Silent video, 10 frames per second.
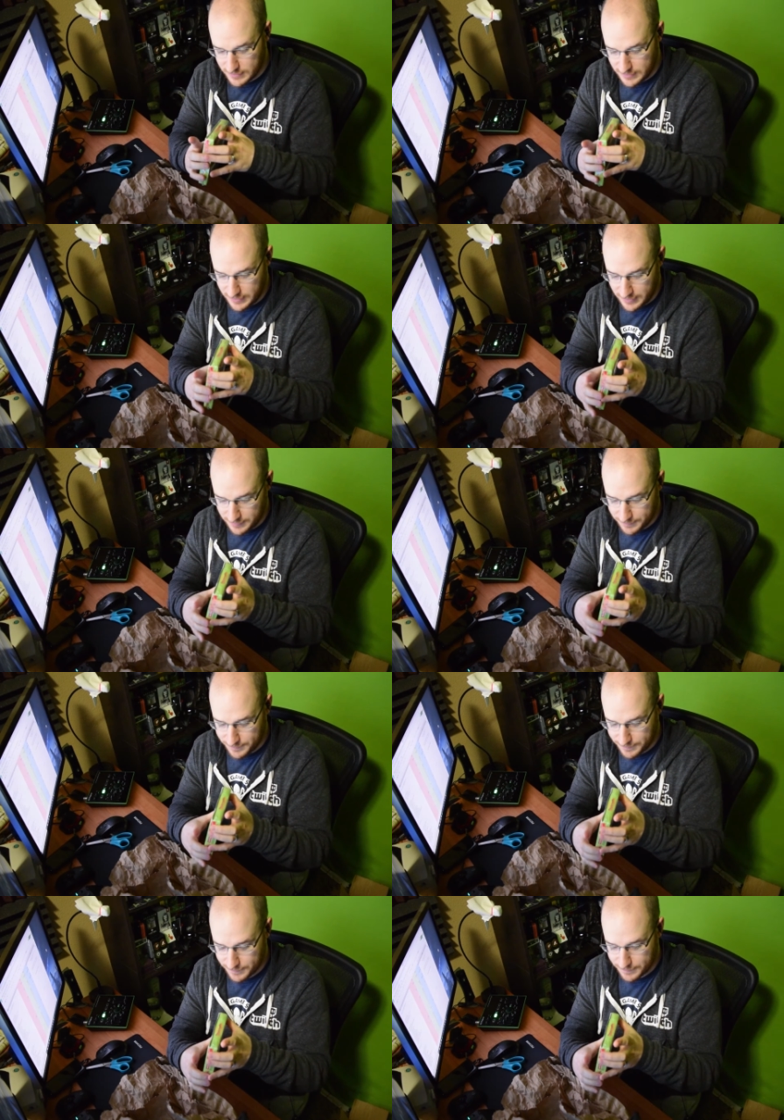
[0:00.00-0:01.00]

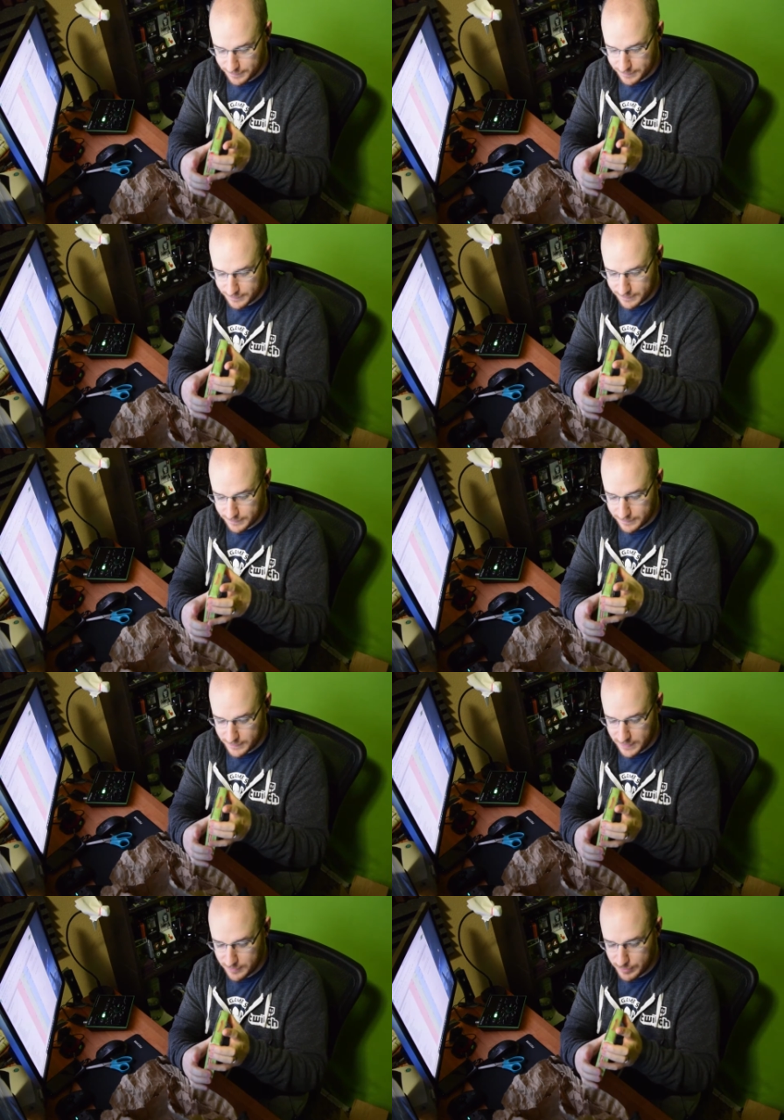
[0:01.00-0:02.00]

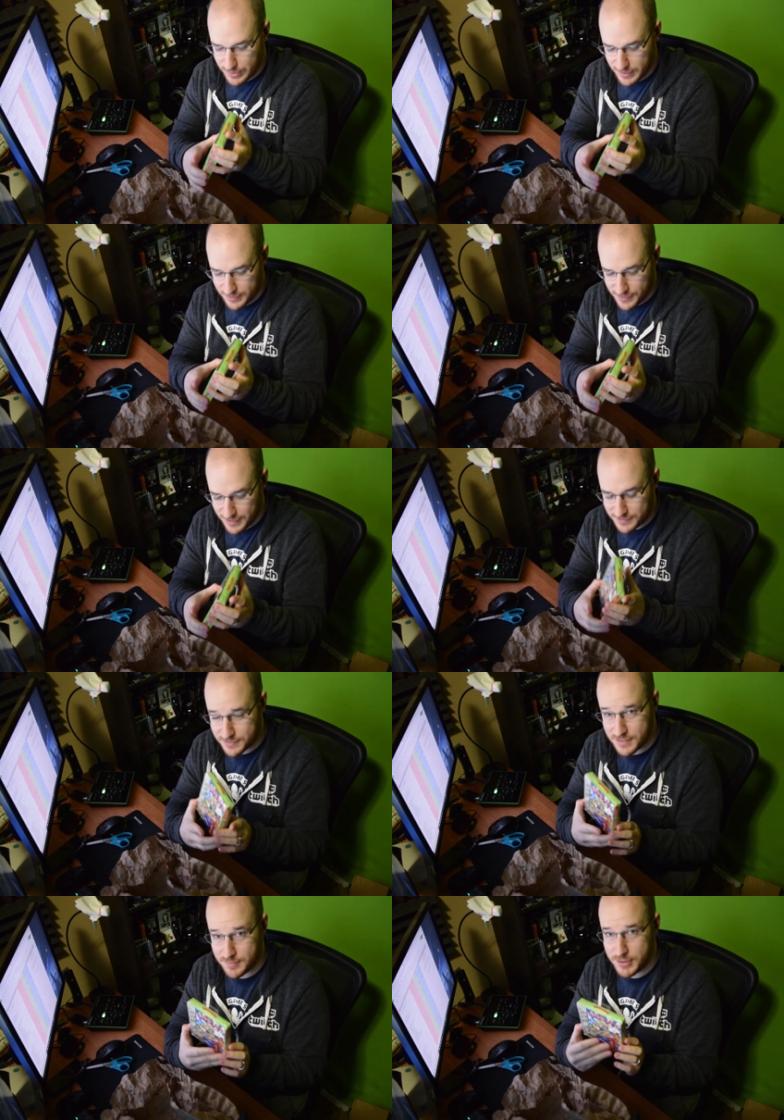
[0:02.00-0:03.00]
But this
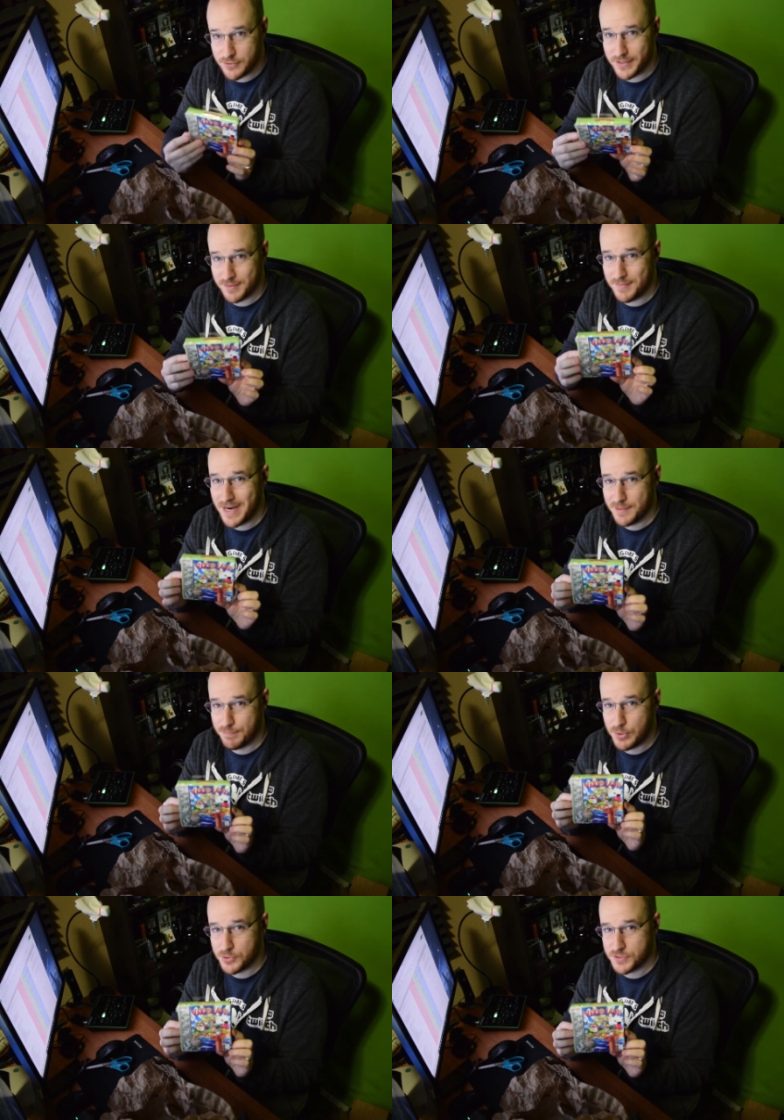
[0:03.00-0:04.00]
is going to be going in my
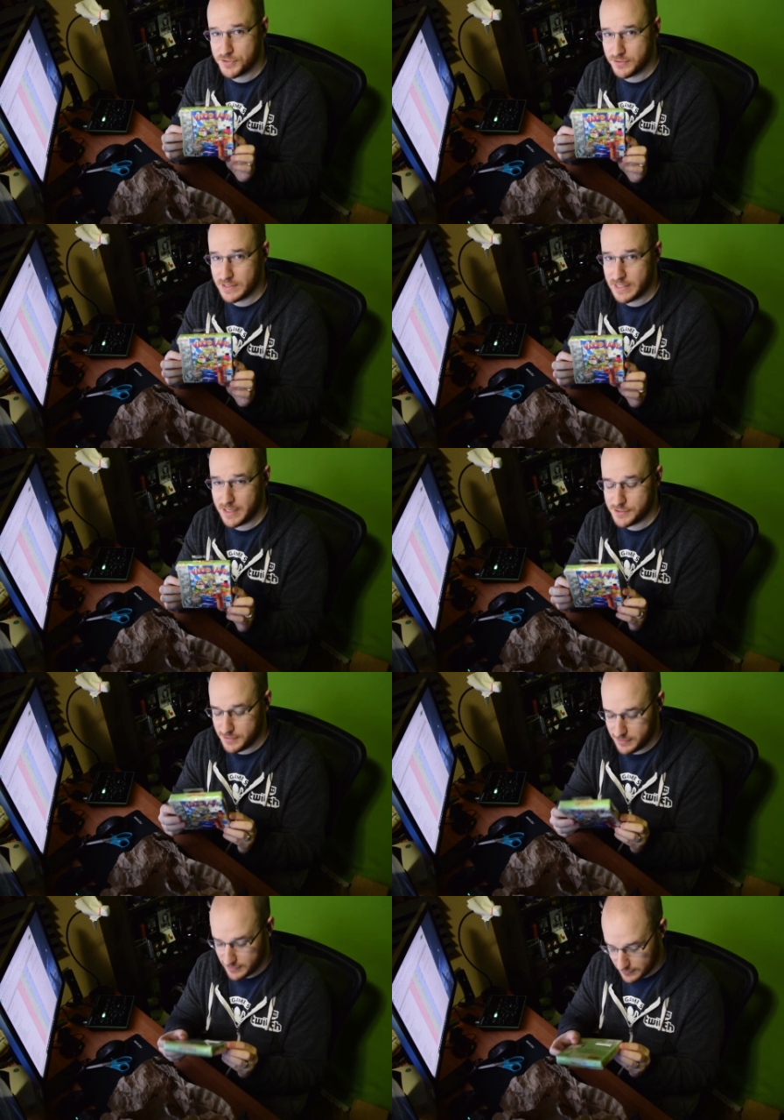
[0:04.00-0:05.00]
personal
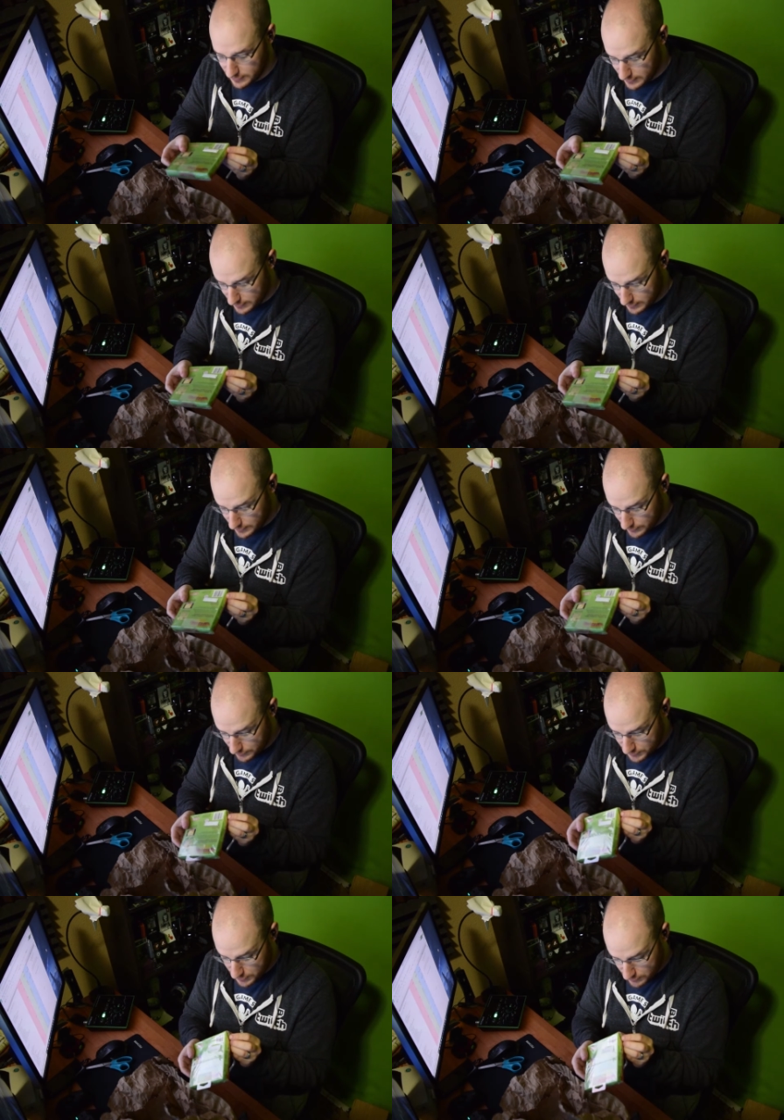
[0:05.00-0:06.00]
collection.
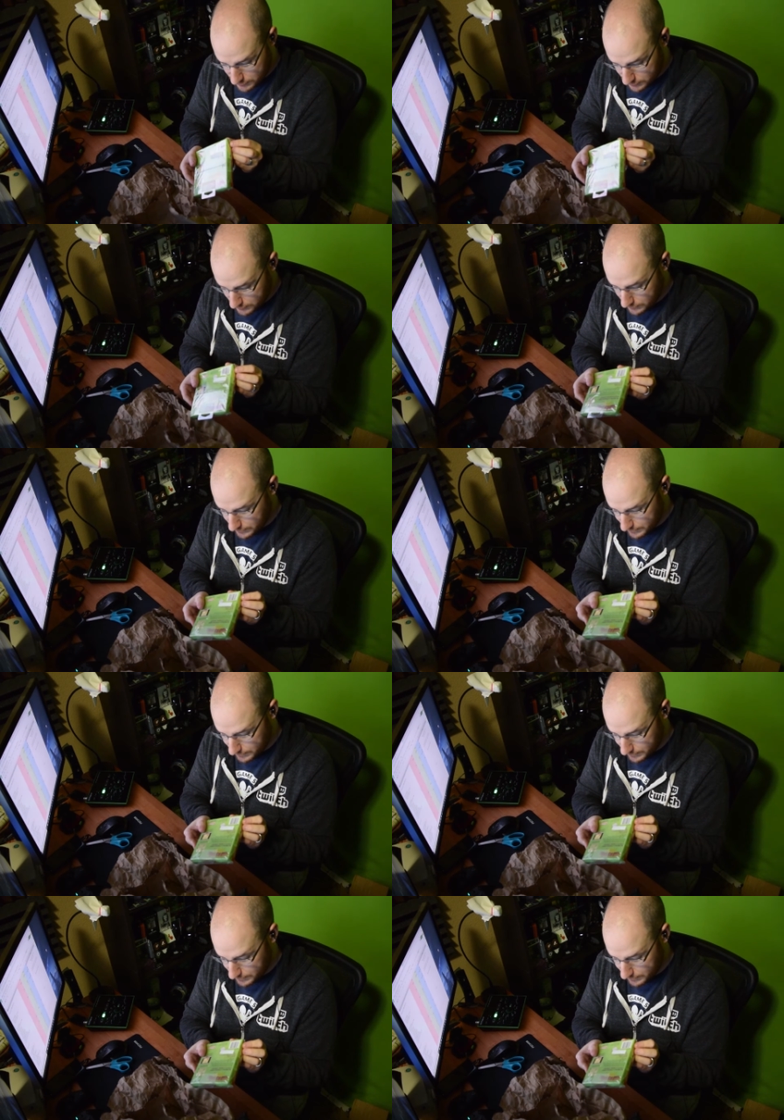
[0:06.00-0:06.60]
There's no